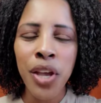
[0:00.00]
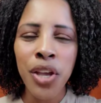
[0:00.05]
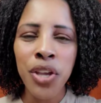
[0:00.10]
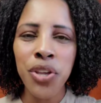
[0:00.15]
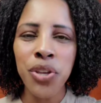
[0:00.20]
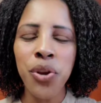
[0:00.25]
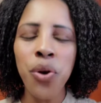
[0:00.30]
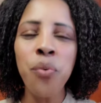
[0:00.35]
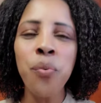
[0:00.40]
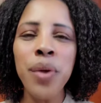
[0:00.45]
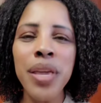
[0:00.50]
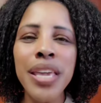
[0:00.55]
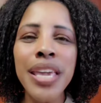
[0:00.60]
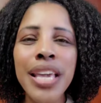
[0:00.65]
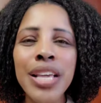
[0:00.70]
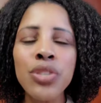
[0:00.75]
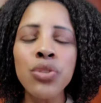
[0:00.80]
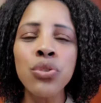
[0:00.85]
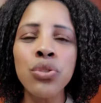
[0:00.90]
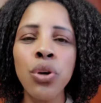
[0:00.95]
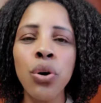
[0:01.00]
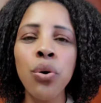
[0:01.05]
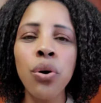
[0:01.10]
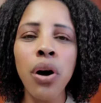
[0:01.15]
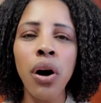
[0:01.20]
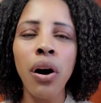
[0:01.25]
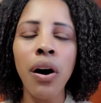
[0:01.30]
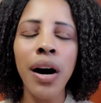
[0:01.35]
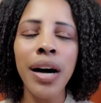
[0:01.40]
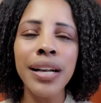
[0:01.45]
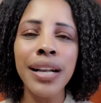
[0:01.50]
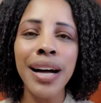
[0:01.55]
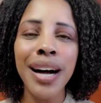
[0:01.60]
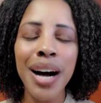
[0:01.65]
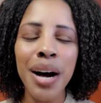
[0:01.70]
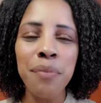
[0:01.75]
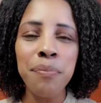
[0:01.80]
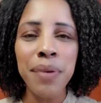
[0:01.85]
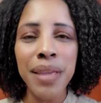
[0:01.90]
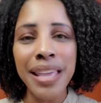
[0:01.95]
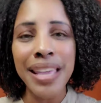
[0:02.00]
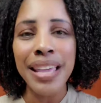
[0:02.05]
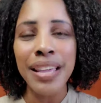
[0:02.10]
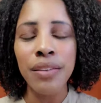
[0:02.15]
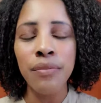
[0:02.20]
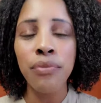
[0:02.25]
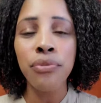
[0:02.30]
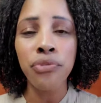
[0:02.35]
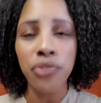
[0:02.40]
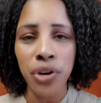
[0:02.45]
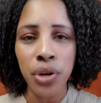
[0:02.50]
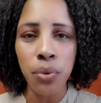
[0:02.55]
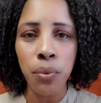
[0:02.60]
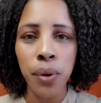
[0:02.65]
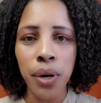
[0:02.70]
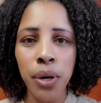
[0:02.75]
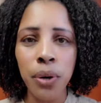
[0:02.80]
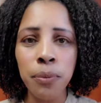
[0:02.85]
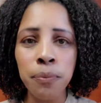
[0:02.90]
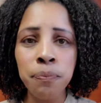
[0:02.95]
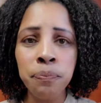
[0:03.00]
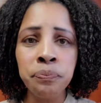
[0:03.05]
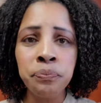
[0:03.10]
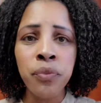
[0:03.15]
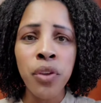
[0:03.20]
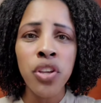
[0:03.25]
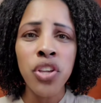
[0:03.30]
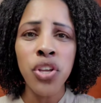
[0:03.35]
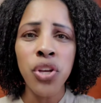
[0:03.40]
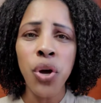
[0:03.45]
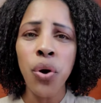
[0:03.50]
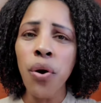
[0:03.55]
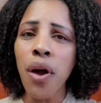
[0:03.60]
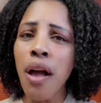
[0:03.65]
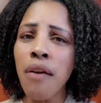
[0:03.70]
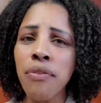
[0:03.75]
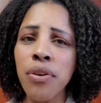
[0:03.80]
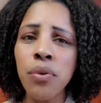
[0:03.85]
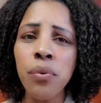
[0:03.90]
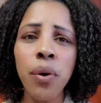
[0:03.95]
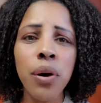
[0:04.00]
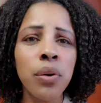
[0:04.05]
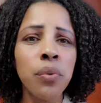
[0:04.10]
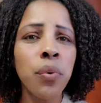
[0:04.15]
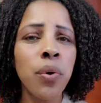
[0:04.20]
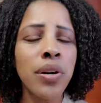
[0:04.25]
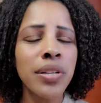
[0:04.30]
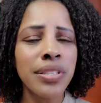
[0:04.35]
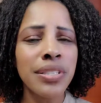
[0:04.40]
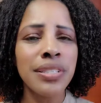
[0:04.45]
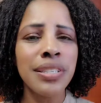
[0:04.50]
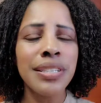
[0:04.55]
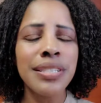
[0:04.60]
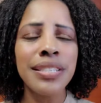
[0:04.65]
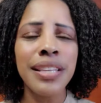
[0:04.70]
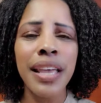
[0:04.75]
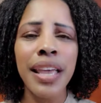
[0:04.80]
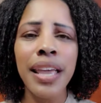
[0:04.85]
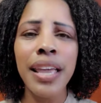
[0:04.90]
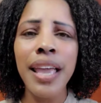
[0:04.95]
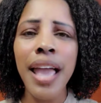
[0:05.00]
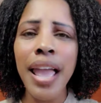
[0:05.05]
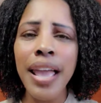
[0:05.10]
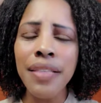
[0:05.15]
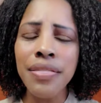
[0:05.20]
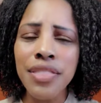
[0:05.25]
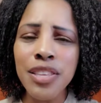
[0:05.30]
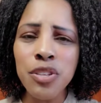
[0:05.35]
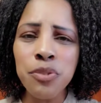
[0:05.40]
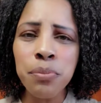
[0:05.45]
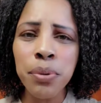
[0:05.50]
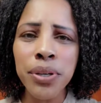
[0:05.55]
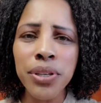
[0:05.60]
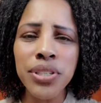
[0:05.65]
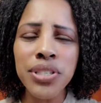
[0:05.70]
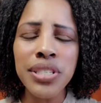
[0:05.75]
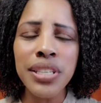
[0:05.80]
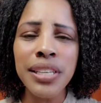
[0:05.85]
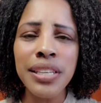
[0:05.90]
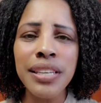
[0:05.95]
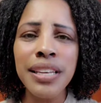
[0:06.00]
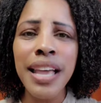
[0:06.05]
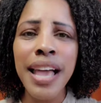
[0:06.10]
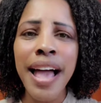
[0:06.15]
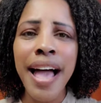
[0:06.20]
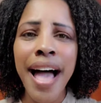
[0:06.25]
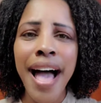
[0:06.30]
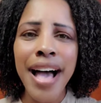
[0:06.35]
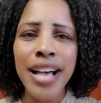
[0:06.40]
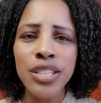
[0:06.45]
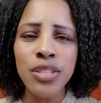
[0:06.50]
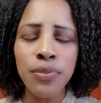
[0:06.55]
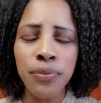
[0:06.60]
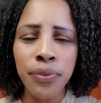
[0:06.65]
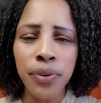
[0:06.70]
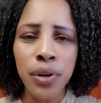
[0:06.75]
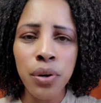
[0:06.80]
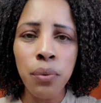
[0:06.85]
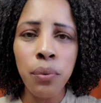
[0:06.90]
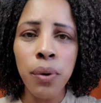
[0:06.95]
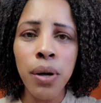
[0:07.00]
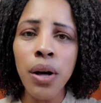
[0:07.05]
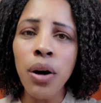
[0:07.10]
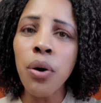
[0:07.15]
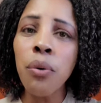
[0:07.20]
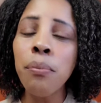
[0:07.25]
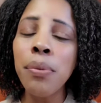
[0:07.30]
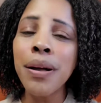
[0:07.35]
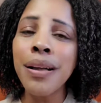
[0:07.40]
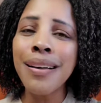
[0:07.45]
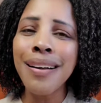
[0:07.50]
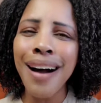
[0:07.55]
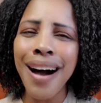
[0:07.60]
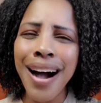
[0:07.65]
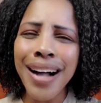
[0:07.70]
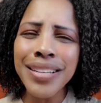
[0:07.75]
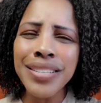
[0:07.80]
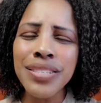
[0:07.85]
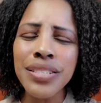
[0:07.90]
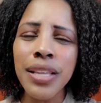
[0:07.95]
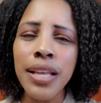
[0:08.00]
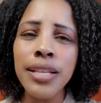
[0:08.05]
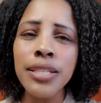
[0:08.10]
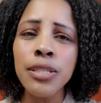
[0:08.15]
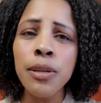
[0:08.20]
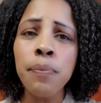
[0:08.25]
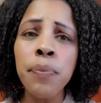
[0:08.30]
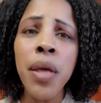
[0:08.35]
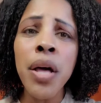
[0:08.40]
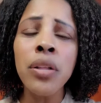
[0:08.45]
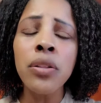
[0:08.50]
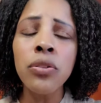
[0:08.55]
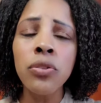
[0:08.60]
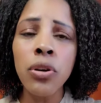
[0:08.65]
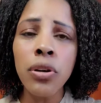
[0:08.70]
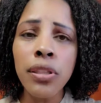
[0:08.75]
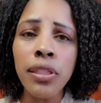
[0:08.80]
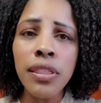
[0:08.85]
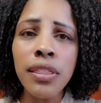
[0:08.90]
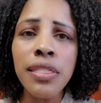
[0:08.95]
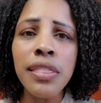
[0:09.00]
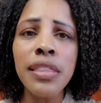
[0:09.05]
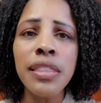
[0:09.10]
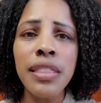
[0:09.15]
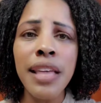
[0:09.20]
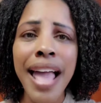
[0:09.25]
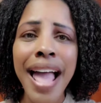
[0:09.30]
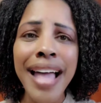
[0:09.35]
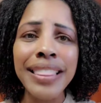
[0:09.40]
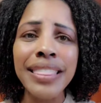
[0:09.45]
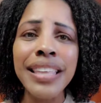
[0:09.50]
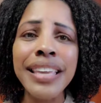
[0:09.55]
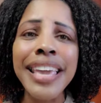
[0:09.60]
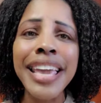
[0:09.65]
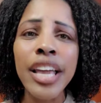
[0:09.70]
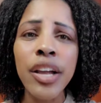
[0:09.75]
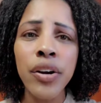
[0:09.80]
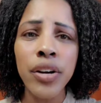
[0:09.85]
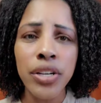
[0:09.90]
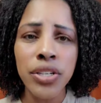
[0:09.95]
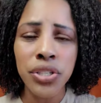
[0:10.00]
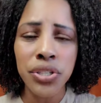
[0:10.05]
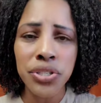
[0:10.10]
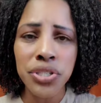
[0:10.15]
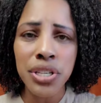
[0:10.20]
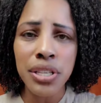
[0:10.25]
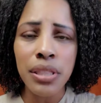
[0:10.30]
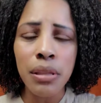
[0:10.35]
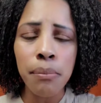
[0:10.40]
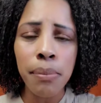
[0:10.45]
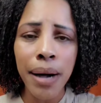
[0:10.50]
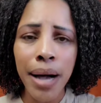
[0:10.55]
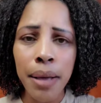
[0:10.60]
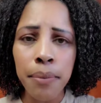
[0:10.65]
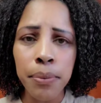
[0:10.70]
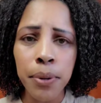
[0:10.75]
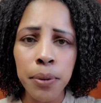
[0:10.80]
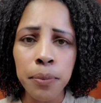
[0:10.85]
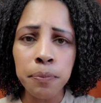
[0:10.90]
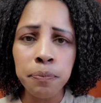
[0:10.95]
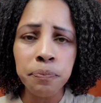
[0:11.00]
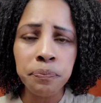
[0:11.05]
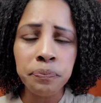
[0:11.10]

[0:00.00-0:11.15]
You know, we get so caught up in free will. You know, everyone wants to say, hey, this person has free will, but God says, look at the, at the characters in the Bible.